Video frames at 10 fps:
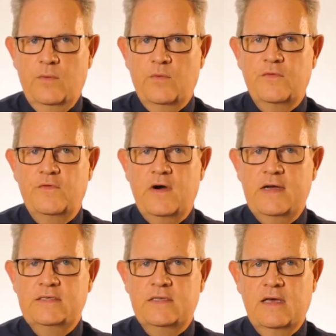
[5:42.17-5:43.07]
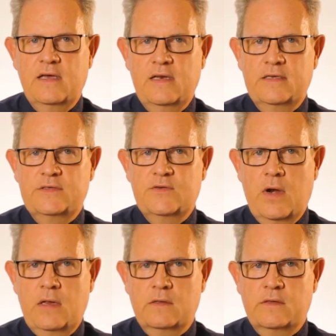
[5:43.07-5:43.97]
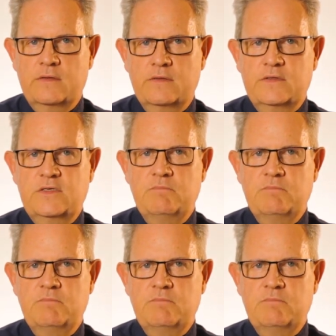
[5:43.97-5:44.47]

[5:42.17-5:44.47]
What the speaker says: we will find that inner strength